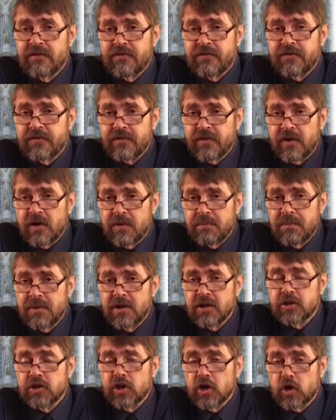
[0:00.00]

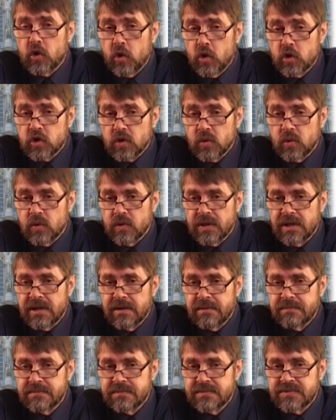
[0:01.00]
from the court
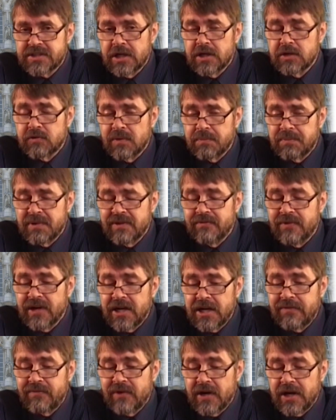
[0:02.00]
order. So it will be
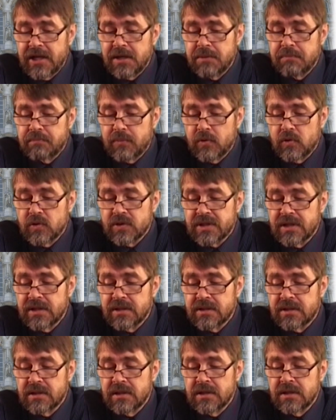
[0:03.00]
very, very
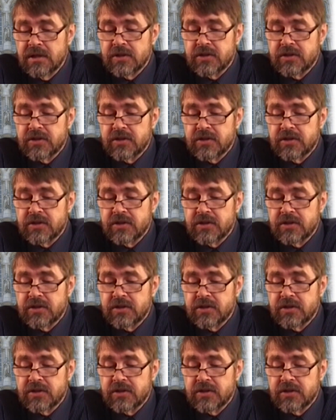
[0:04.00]
important